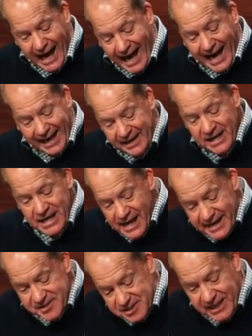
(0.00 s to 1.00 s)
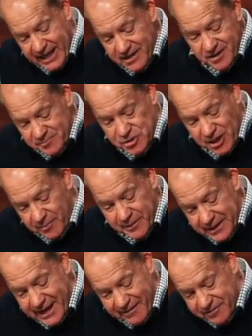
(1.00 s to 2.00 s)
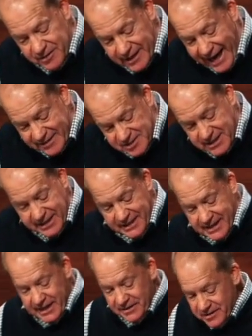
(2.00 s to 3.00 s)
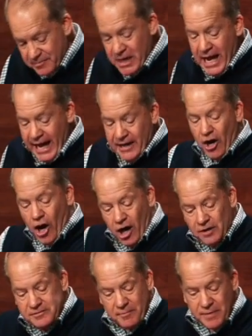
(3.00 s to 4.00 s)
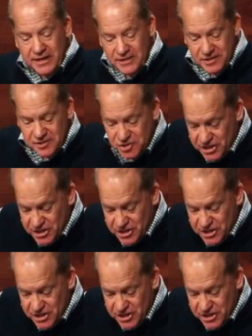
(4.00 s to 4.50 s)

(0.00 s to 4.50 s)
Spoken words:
High. His kingdom shall be an everlasting kingdom, and all dominions